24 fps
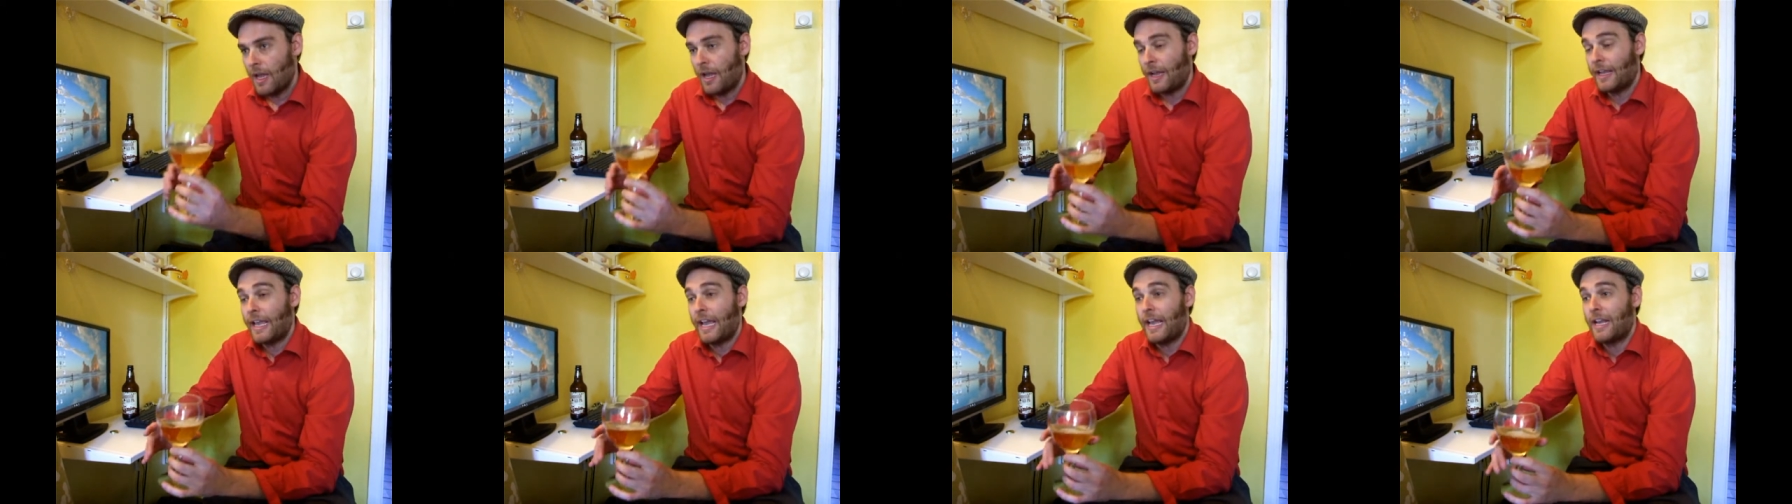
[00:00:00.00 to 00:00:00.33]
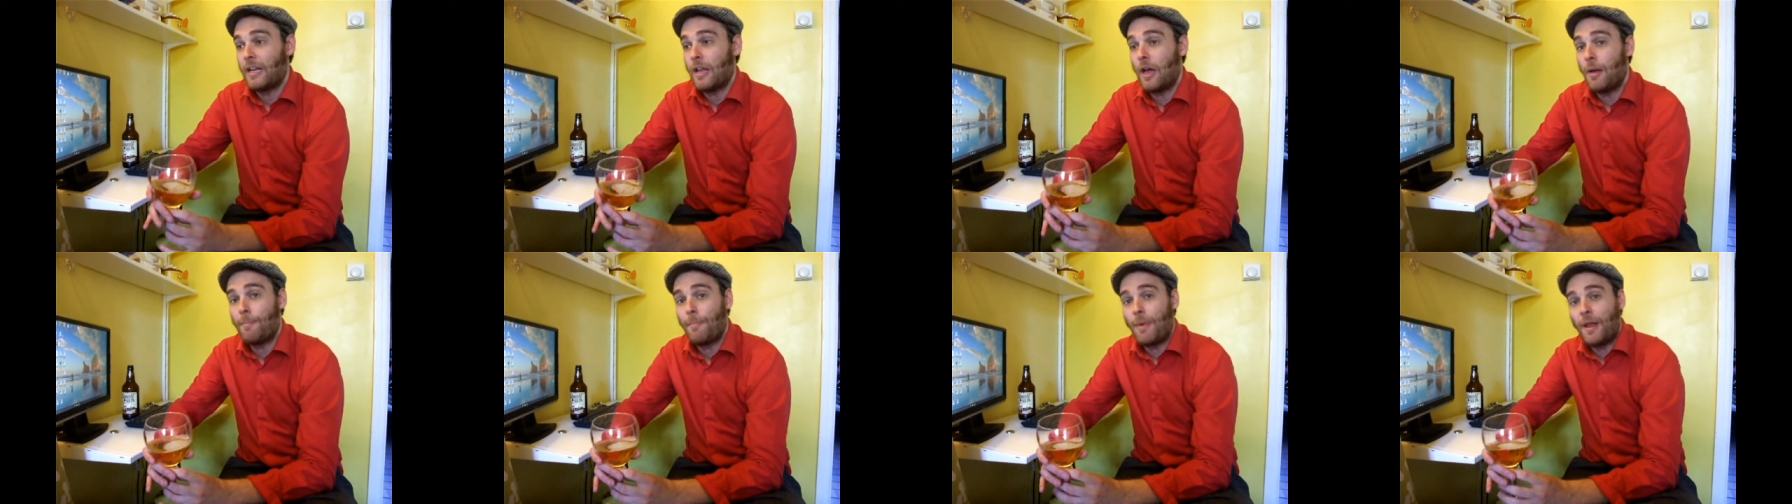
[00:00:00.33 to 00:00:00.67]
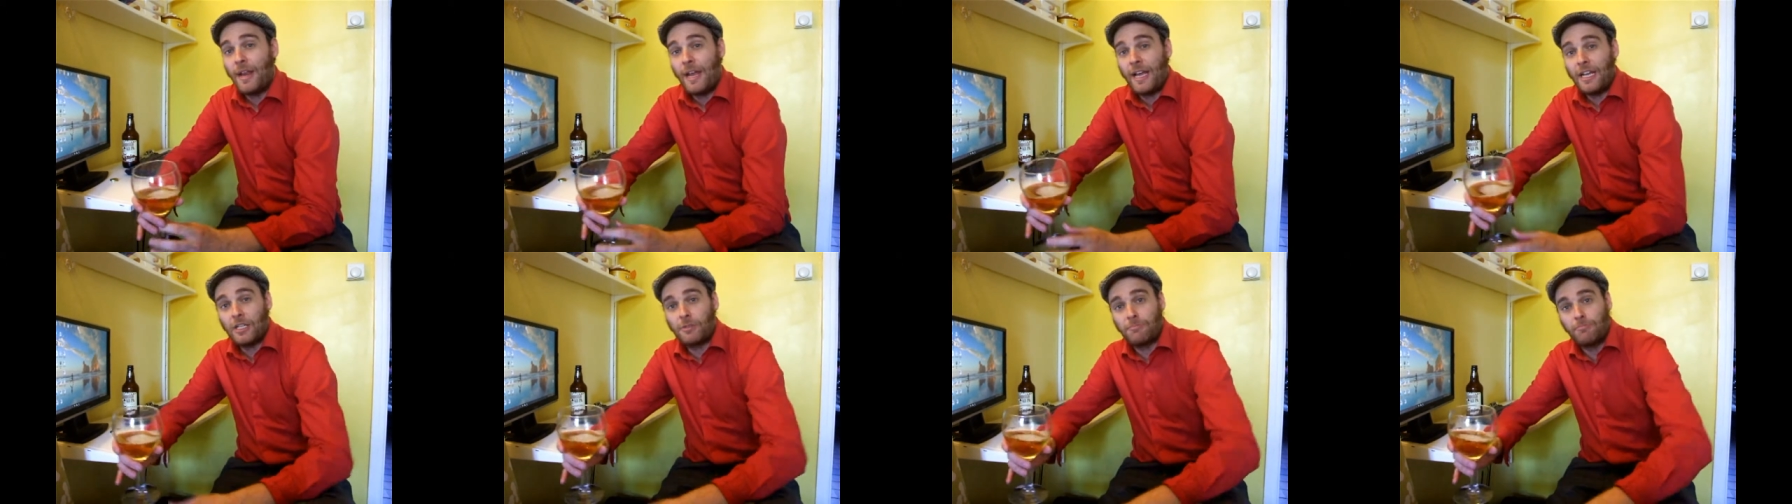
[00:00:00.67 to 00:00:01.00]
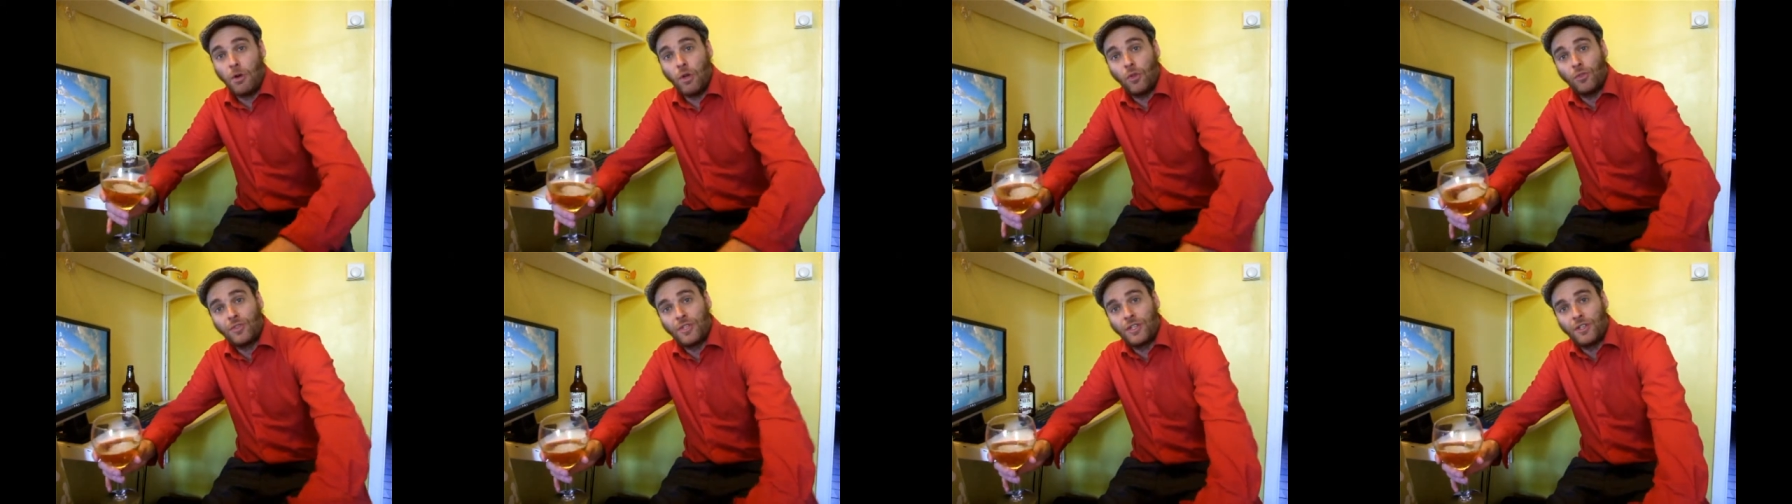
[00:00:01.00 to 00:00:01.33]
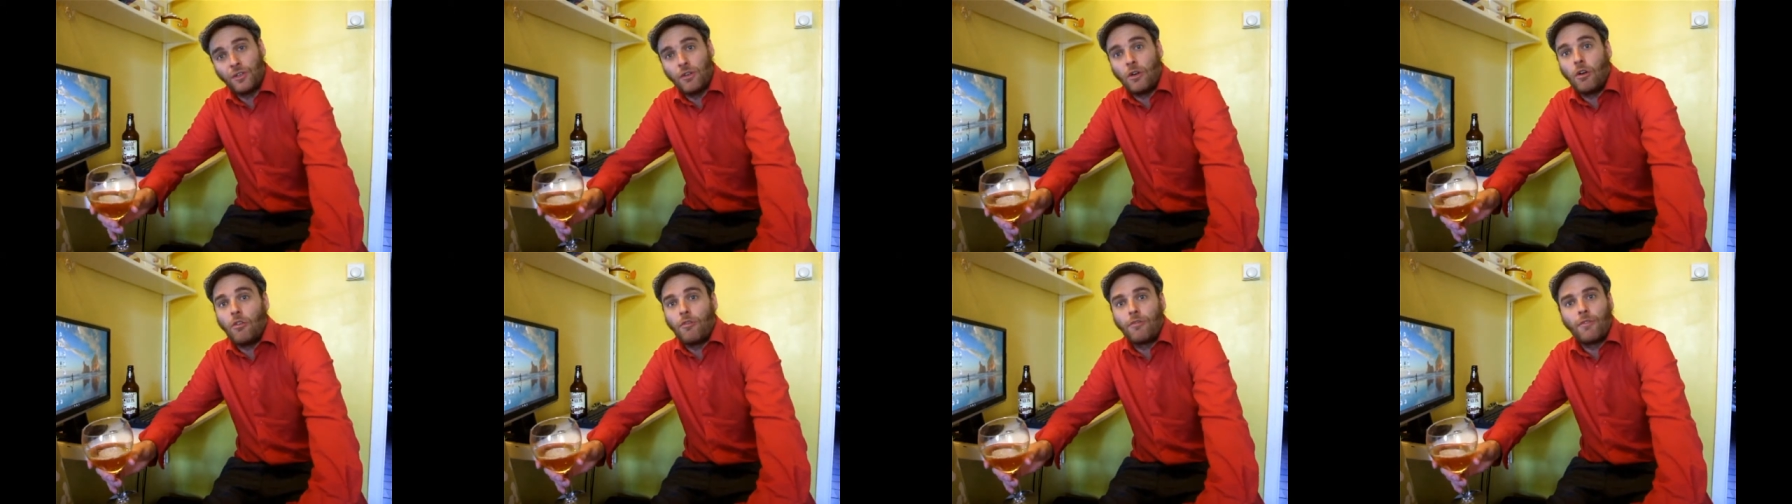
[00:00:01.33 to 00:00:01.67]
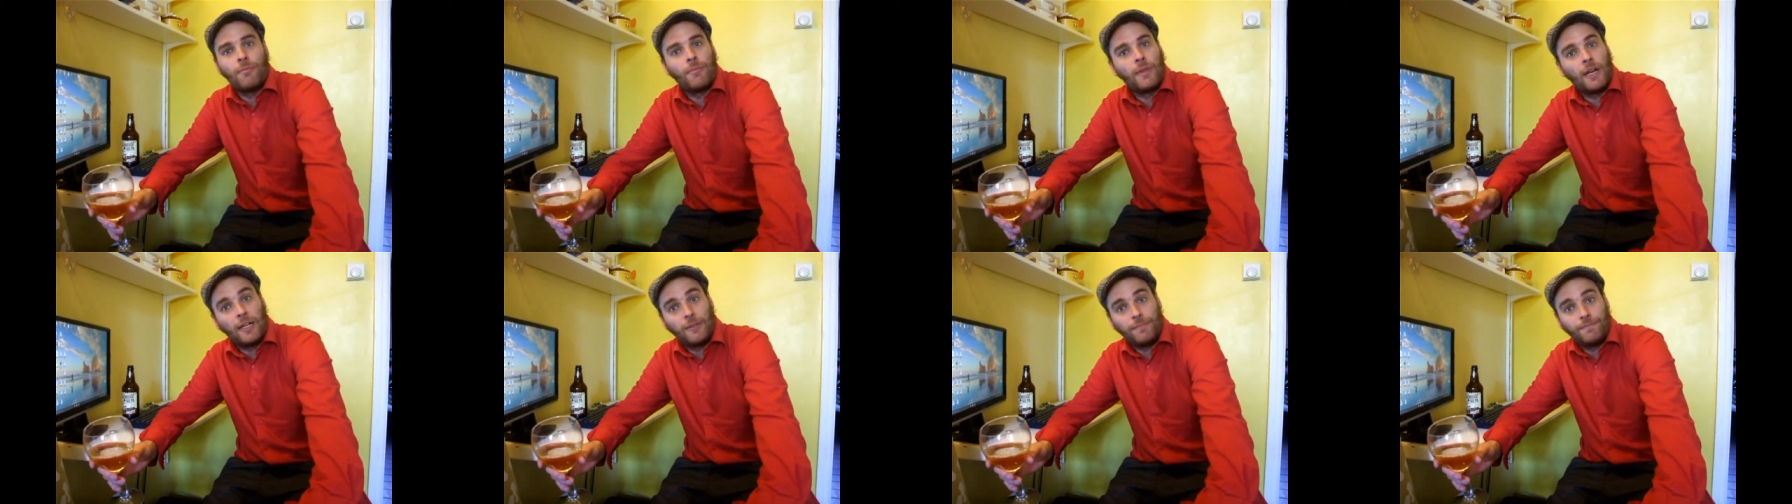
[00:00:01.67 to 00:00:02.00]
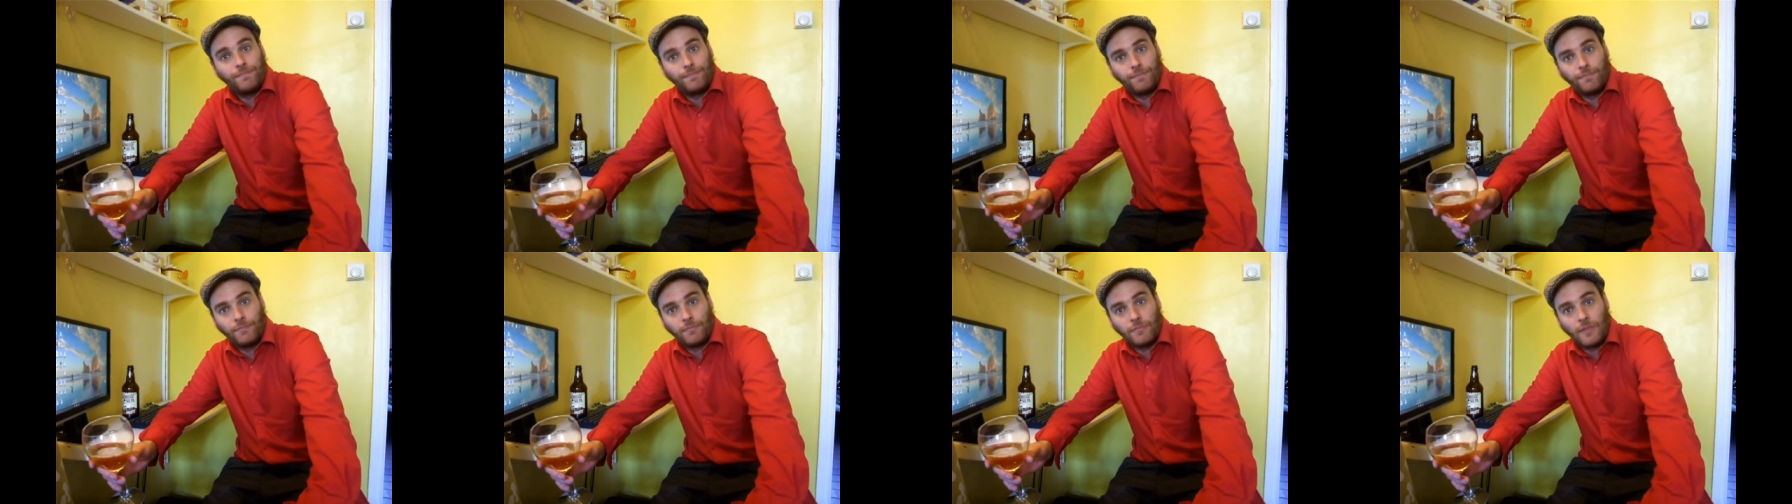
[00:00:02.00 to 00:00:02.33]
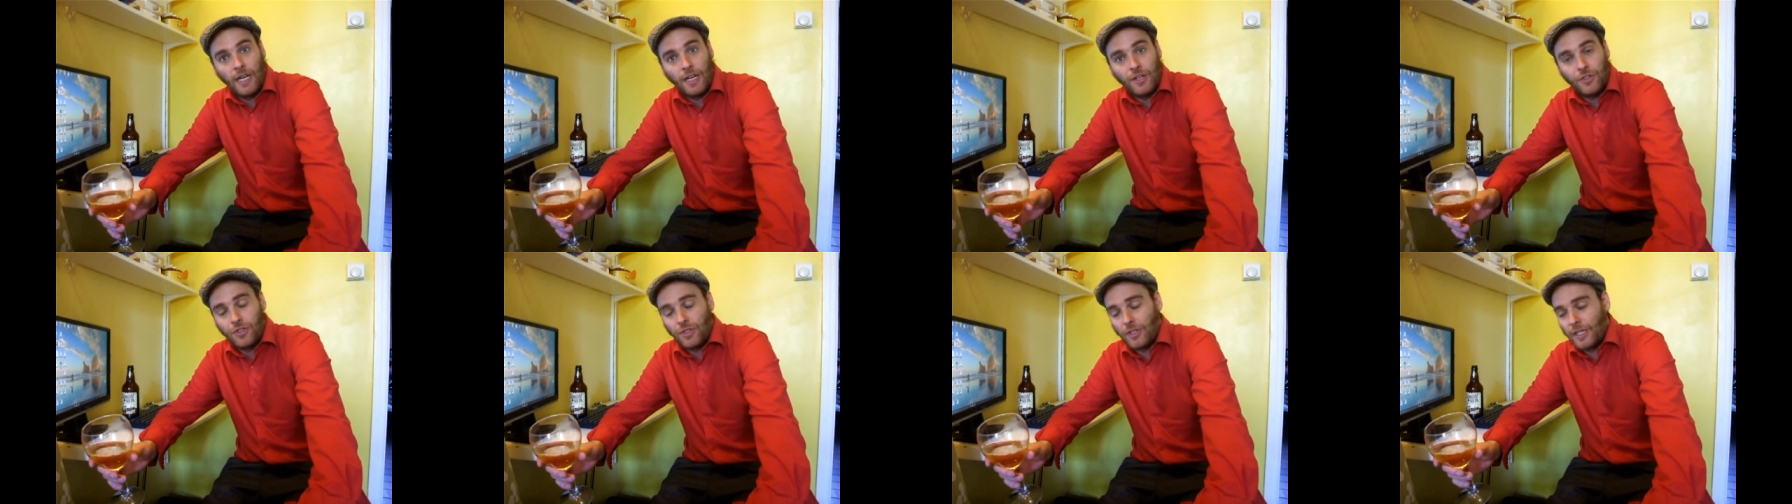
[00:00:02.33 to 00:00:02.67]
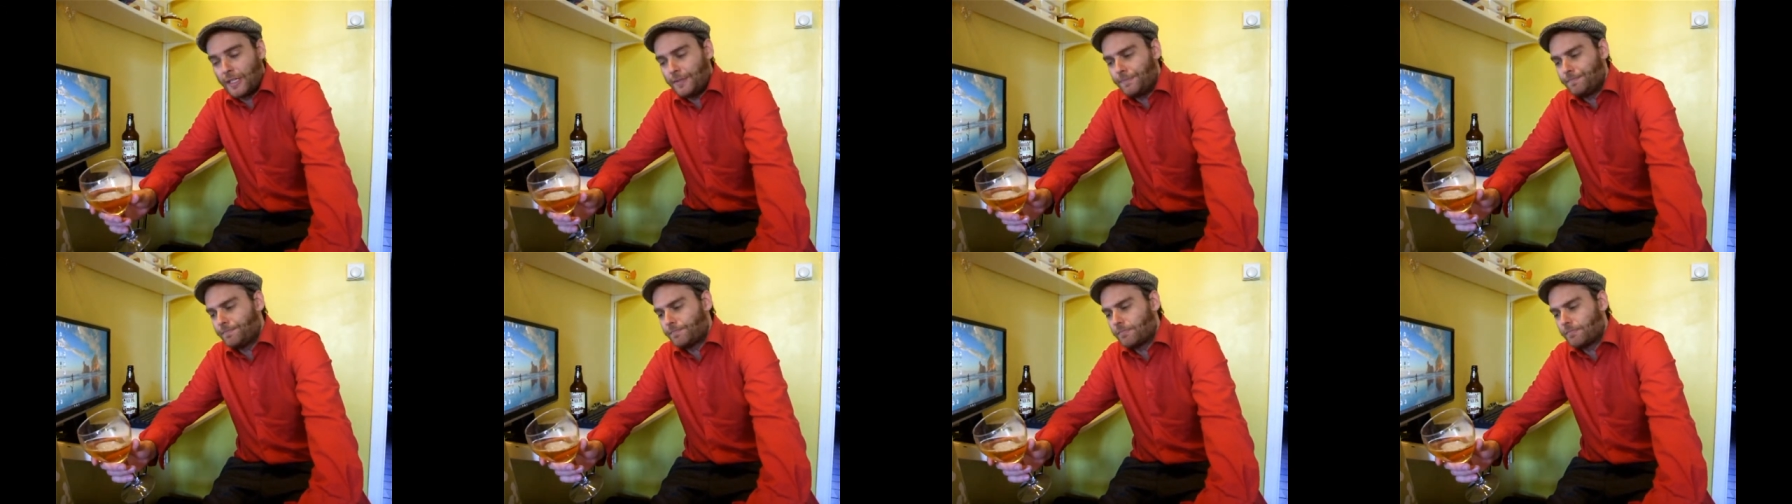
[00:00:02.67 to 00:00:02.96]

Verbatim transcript: I'm getting a, a nice malty note from that, actually.